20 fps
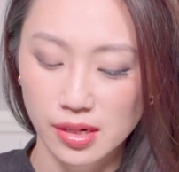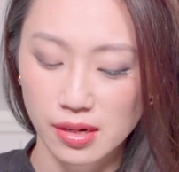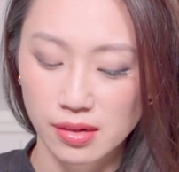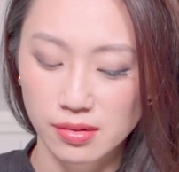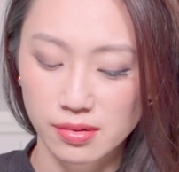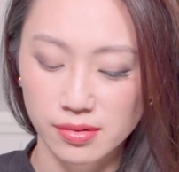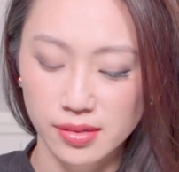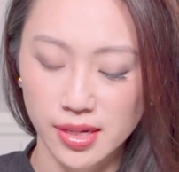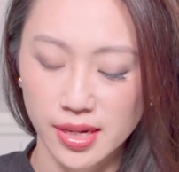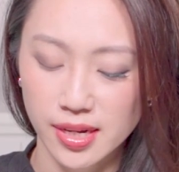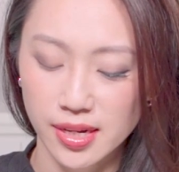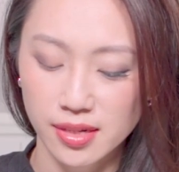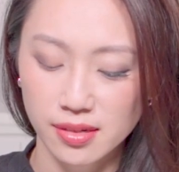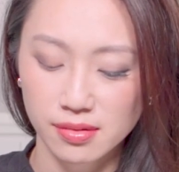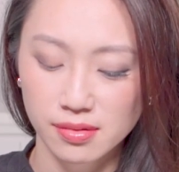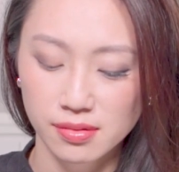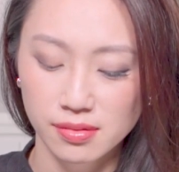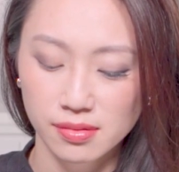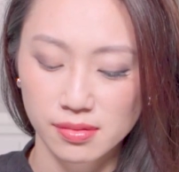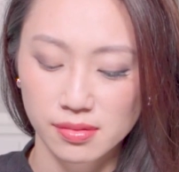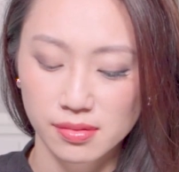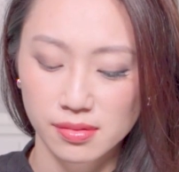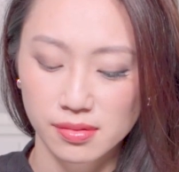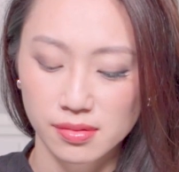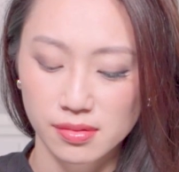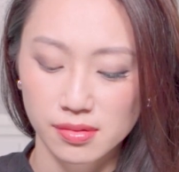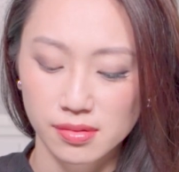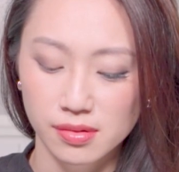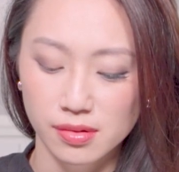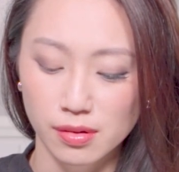out of 10
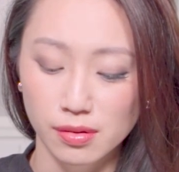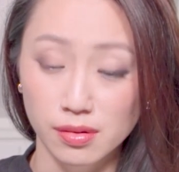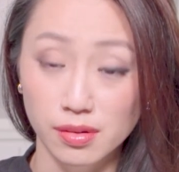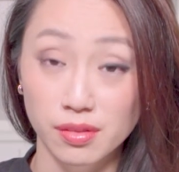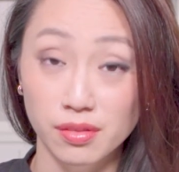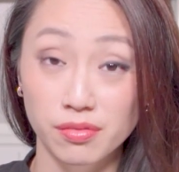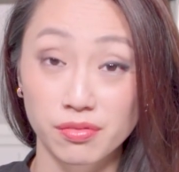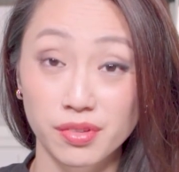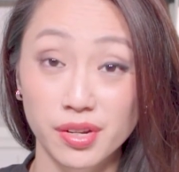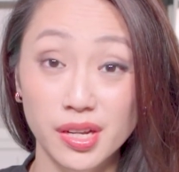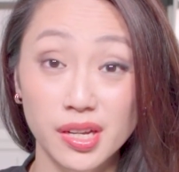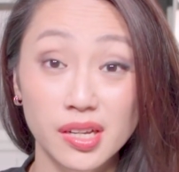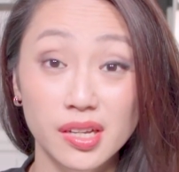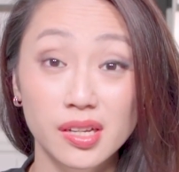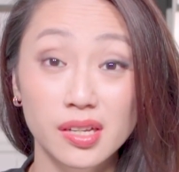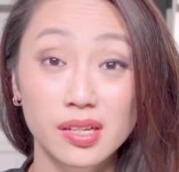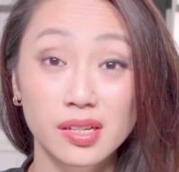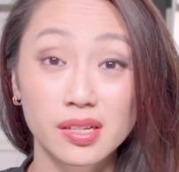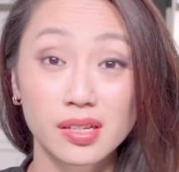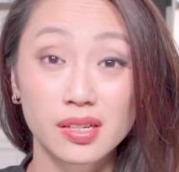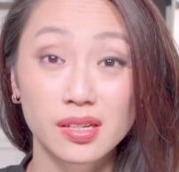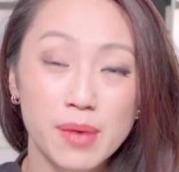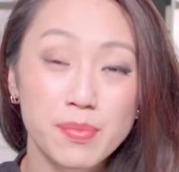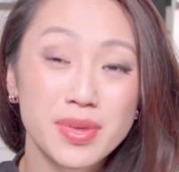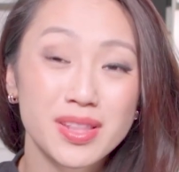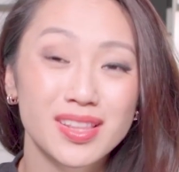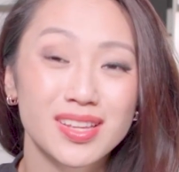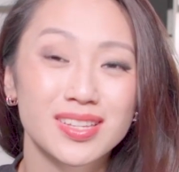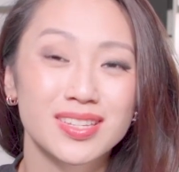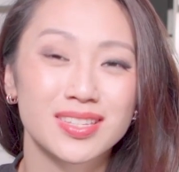or a 3. I
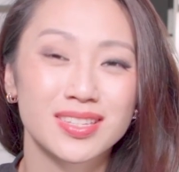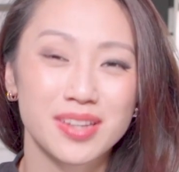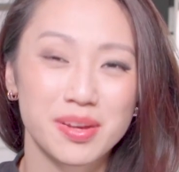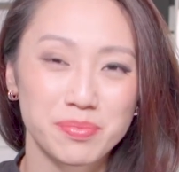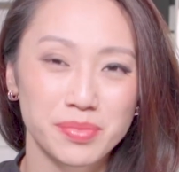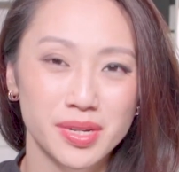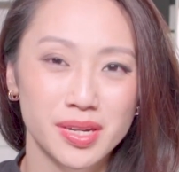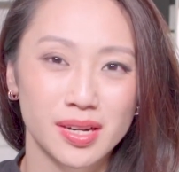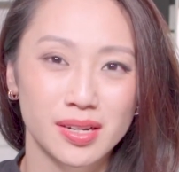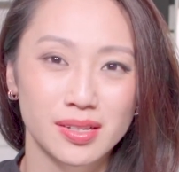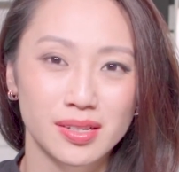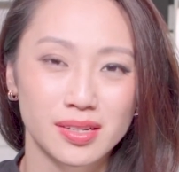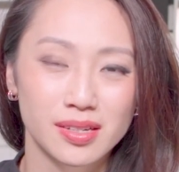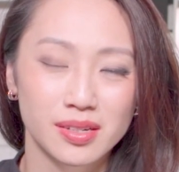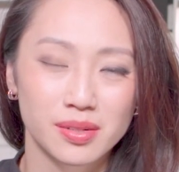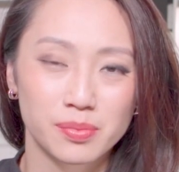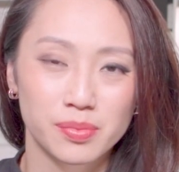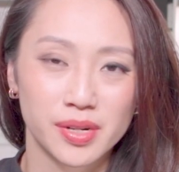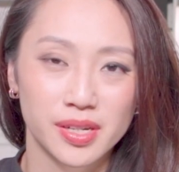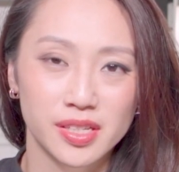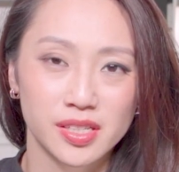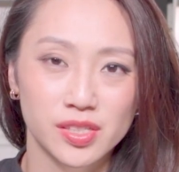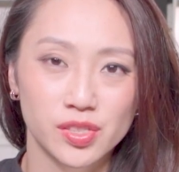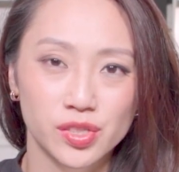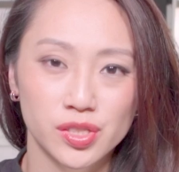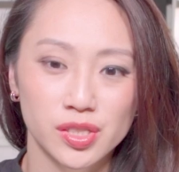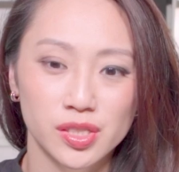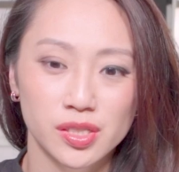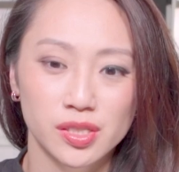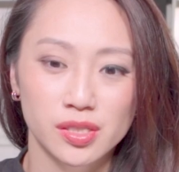mean, there's some color, but it's
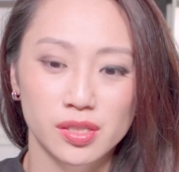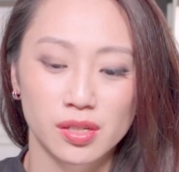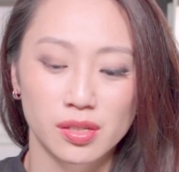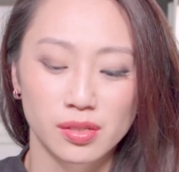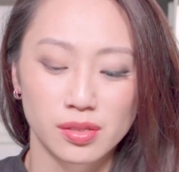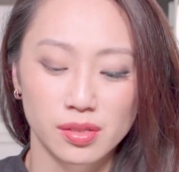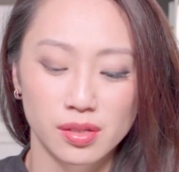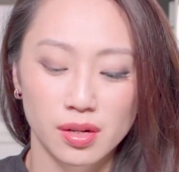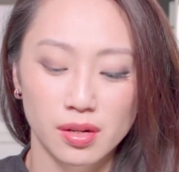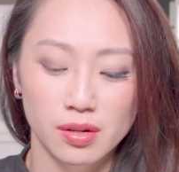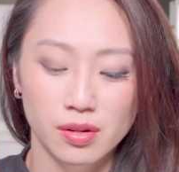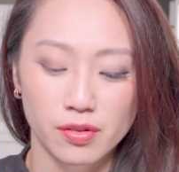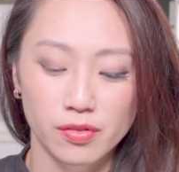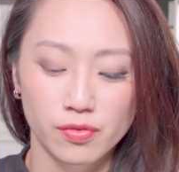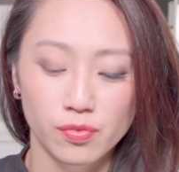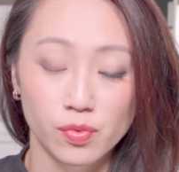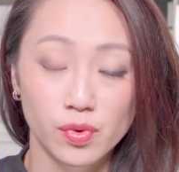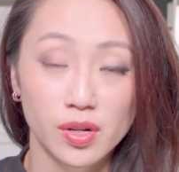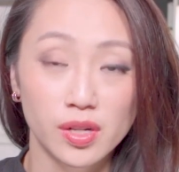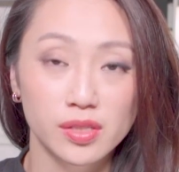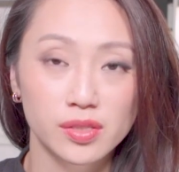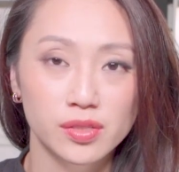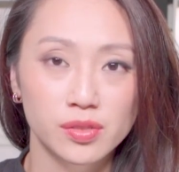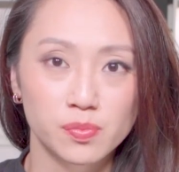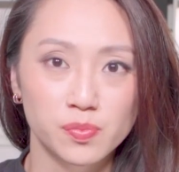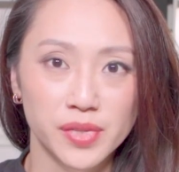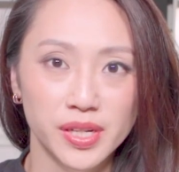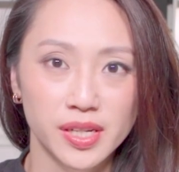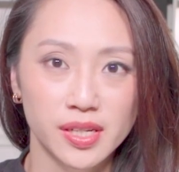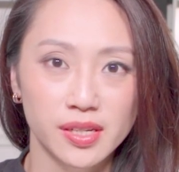just a lot of work
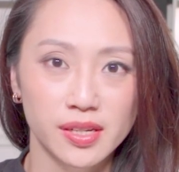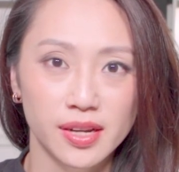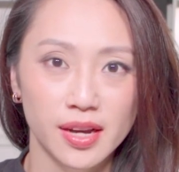to make it